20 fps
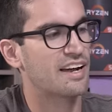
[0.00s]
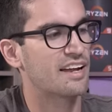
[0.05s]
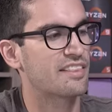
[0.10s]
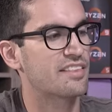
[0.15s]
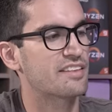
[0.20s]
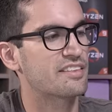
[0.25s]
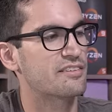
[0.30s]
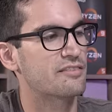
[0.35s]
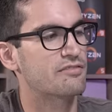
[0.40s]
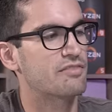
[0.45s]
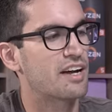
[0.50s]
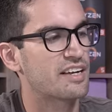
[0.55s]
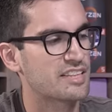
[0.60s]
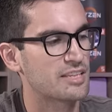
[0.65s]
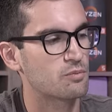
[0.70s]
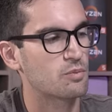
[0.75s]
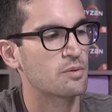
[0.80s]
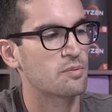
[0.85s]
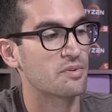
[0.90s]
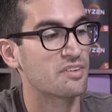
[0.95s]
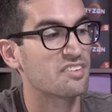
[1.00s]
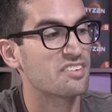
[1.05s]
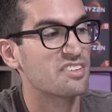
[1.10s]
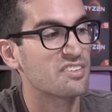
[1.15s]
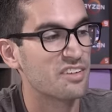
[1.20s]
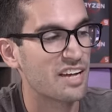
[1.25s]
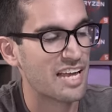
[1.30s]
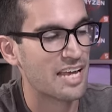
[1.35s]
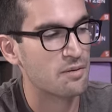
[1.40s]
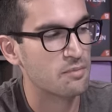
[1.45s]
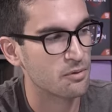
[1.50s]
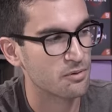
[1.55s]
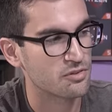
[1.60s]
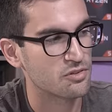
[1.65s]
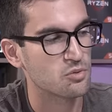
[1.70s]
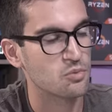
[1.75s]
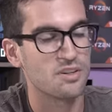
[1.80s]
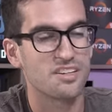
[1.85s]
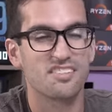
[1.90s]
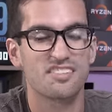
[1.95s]
I think the fact that we were still able
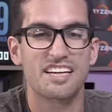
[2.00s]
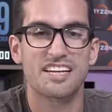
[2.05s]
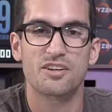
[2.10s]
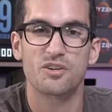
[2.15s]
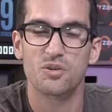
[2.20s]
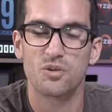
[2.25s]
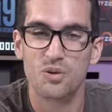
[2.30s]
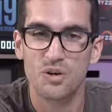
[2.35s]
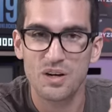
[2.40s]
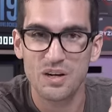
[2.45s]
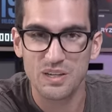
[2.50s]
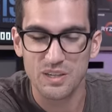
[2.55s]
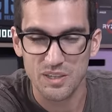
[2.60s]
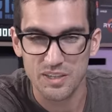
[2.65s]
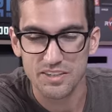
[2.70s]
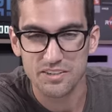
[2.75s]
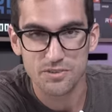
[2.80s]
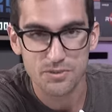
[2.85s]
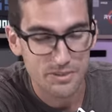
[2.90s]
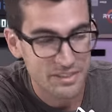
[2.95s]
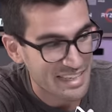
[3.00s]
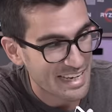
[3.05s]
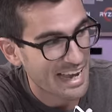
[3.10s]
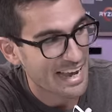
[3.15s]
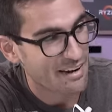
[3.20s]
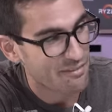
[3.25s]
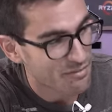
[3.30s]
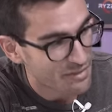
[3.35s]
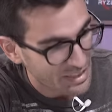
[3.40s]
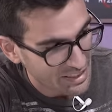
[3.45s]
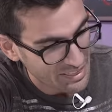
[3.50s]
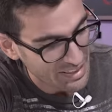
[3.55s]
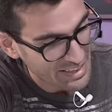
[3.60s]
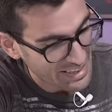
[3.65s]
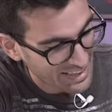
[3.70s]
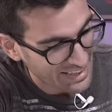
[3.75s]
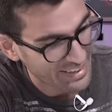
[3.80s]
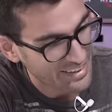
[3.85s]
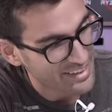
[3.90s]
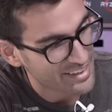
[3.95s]
to recycle literally
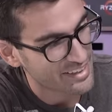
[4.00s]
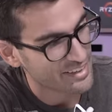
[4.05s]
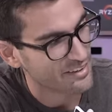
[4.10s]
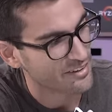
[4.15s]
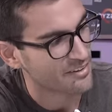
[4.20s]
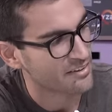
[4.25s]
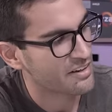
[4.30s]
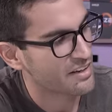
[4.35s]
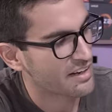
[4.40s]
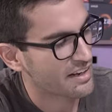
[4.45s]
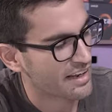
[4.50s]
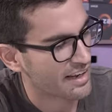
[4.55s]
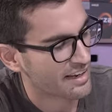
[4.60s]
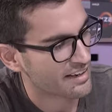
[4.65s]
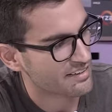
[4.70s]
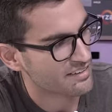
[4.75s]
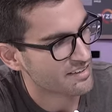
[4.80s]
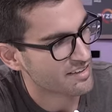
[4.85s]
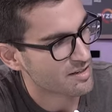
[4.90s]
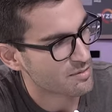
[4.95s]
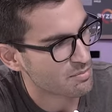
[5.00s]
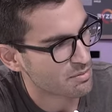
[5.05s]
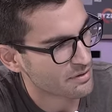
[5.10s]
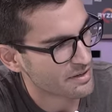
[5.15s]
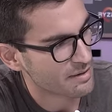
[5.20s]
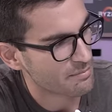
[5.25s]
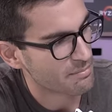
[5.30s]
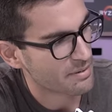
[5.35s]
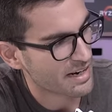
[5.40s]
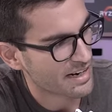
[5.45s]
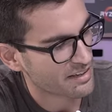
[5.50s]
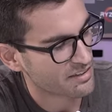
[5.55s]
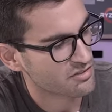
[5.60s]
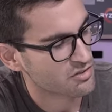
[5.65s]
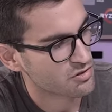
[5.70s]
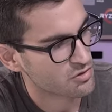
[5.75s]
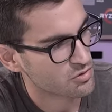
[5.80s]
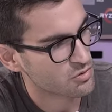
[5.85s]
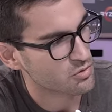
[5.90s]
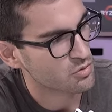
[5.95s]
everything in here and uh, bring it back
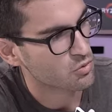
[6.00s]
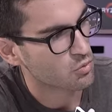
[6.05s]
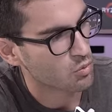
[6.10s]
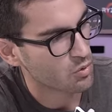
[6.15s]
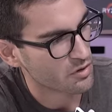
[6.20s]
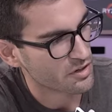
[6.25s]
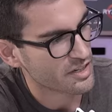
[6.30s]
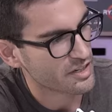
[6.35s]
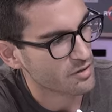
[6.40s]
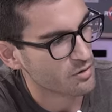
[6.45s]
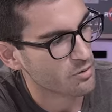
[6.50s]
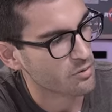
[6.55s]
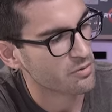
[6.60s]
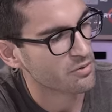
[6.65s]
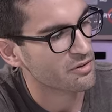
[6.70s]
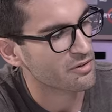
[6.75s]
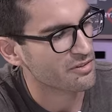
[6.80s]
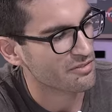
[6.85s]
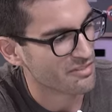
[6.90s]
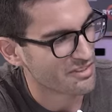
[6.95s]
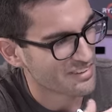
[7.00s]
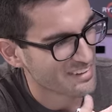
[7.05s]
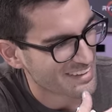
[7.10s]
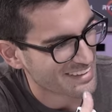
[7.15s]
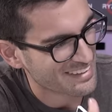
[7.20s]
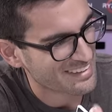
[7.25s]
to working order, very